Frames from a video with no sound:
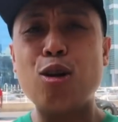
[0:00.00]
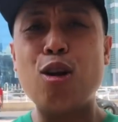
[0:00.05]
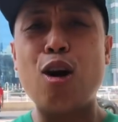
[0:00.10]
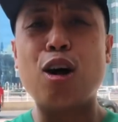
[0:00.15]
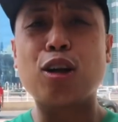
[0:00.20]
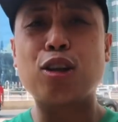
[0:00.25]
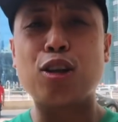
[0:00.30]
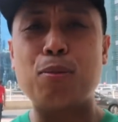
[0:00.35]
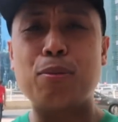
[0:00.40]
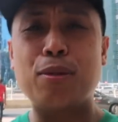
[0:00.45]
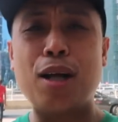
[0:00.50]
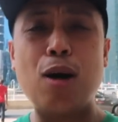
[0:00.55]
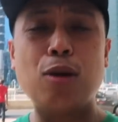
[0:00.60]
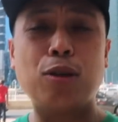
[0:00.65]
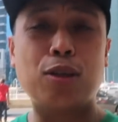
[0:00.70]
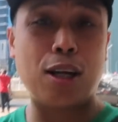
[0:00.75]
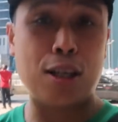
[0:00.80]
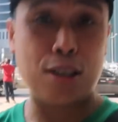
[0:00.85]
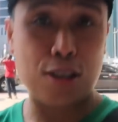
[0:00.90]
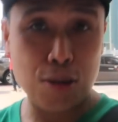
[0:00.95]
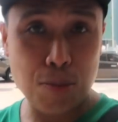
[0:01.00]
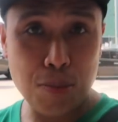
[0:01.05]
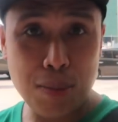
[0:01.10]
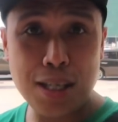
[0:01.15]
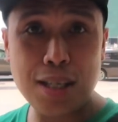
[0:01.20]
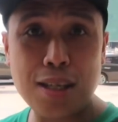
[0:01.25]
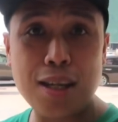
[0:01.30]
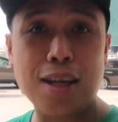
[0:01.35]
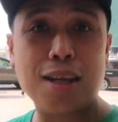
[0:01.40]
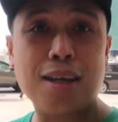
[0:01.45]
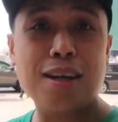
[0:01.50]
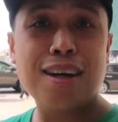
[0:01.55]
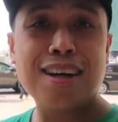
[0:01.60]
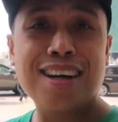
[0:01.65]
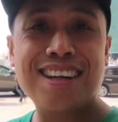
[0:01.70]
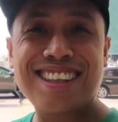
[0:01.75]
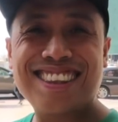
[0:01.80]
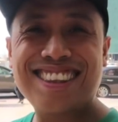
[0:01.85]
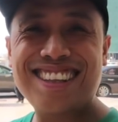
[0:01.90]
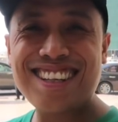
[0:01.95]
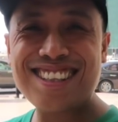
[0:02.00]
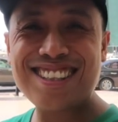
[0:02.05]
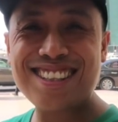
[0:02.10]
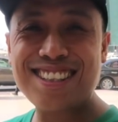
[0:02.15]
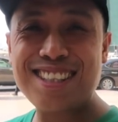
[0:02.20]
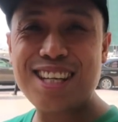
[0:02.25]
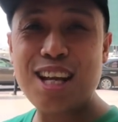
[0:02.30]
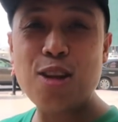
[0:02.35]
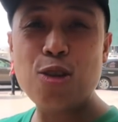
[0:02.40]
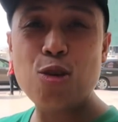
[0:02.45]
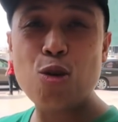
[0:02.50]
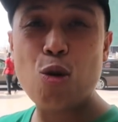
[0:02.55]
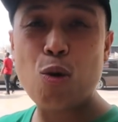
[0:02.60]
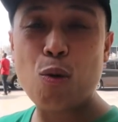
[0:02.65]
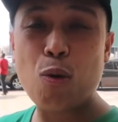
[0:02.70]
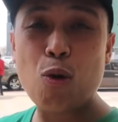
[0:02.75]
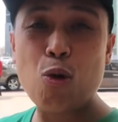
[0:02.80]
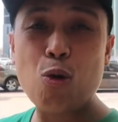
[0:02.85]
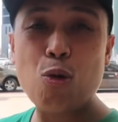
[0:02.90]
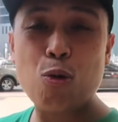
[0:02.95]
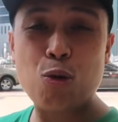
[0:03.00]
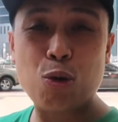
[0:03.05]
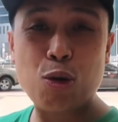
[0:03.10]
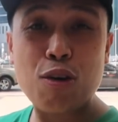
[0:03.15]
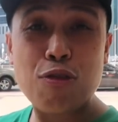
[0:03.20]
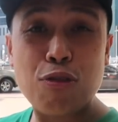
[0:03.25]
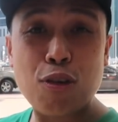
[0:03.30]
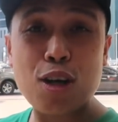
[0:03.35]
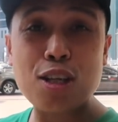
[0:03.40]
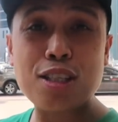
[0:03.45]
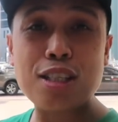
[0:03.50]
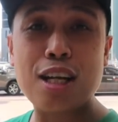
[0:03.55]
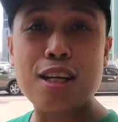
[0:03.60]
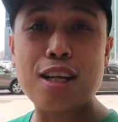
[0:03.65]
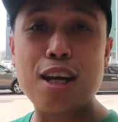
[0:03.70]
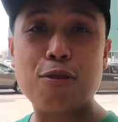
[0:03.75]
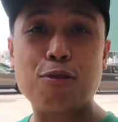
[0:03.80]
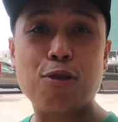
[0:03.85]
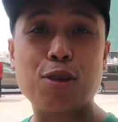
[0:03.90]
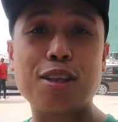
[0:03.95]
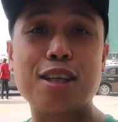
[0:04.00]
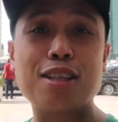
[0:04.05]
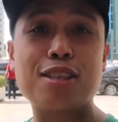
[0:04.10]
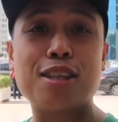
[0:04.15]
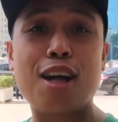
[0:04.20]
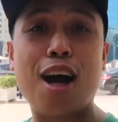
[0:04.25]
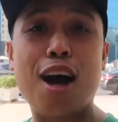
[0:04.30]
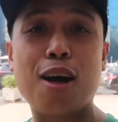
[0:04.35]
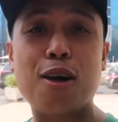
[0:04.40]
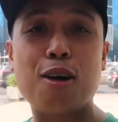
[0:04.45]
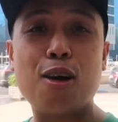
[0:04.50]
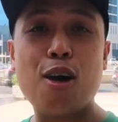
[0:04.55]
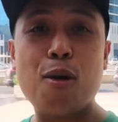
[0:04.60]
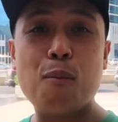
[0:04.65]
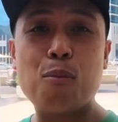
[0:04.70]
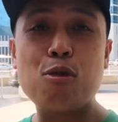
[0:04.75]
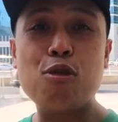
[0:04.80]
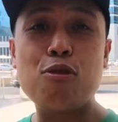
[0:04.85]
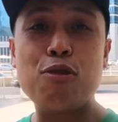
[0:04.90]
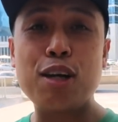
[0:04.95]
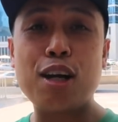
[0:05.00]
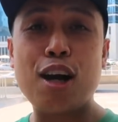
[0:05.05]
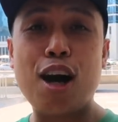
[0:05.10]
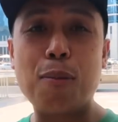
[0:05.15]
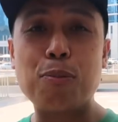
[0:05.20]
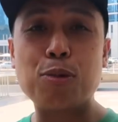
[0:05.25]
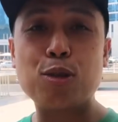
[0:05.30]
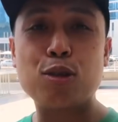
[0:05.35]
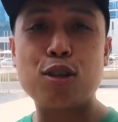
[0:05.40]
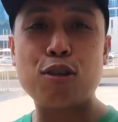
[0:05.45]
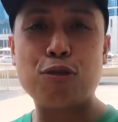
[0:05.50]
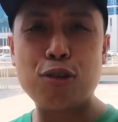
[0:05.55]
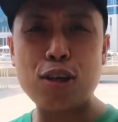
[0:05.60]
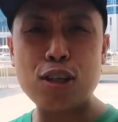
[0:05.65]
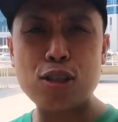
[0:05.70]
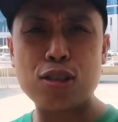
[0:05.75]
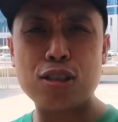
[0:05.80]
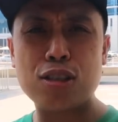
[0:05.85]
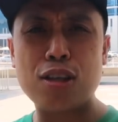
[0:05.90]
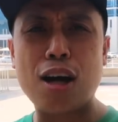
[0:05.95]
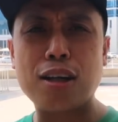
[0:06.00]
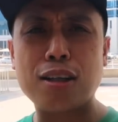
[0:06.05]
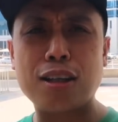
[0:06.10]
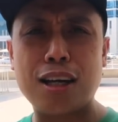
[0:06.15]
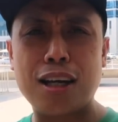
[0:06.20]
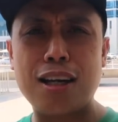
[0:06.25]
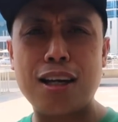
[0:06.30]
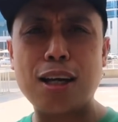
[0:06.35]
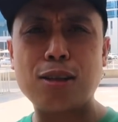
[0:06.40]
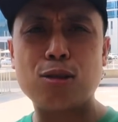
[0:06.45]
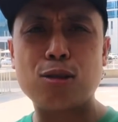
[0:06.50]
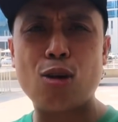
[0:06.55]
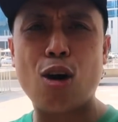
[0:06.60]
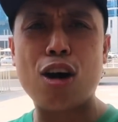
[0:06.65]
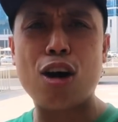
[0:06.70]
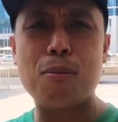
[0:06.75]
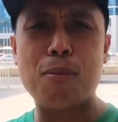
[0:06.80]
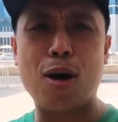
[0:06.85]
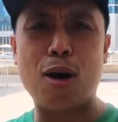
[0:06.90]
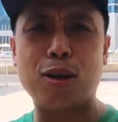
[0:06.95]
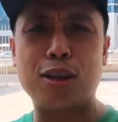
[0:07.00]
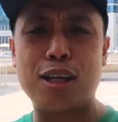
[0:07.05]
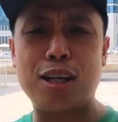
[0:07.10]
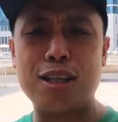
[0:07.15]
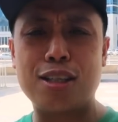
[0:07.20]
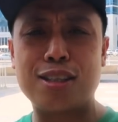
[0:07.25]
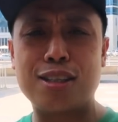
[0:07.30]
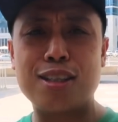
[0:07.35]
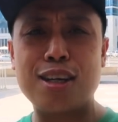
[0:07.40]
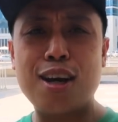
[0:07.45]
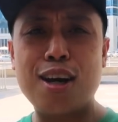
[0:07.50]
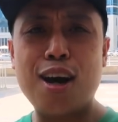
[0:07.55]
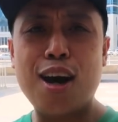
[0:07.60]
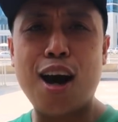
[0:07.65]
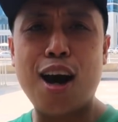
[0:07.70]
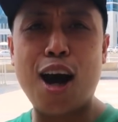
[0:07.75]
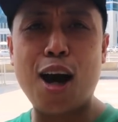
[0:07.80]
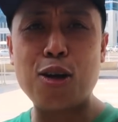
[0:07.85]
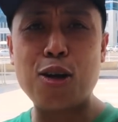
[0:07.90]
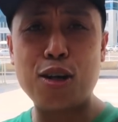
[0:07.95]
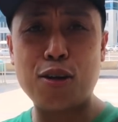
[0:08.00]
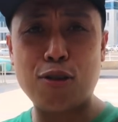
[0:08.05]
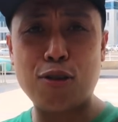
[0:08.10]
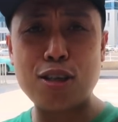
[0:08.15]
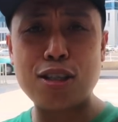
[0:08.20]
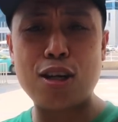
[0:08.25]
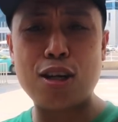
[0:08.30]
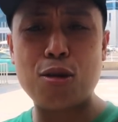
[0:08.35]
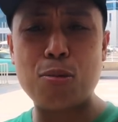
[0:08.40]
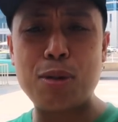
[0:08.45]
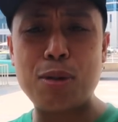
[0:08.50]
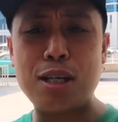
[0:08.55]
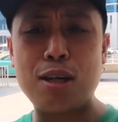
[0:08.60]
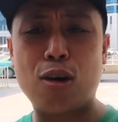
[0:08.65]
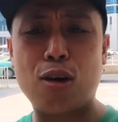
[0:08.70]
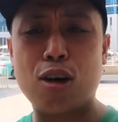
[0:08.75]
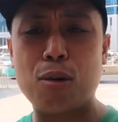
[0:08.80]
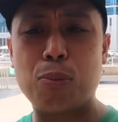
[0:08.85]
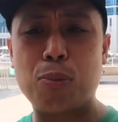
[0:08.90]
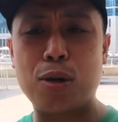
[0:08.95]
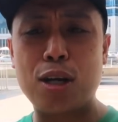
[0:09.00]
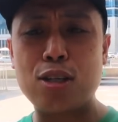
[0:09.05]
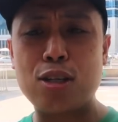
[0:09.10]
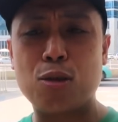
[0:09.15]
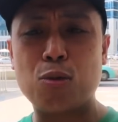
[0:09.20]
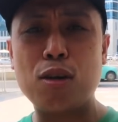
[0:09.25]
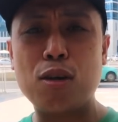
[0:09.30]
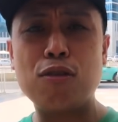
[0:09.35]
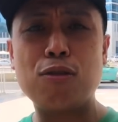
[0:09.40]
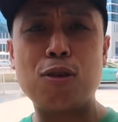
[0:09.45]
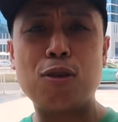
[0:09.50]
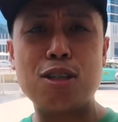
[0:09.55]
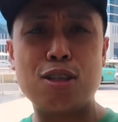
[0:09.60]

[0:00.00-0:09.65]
to long-term downtrends, meaning there's still no reversal yet for the stock moving up. So the first stock I'd like to talk about is uh, Universal Robina Corporation. One of the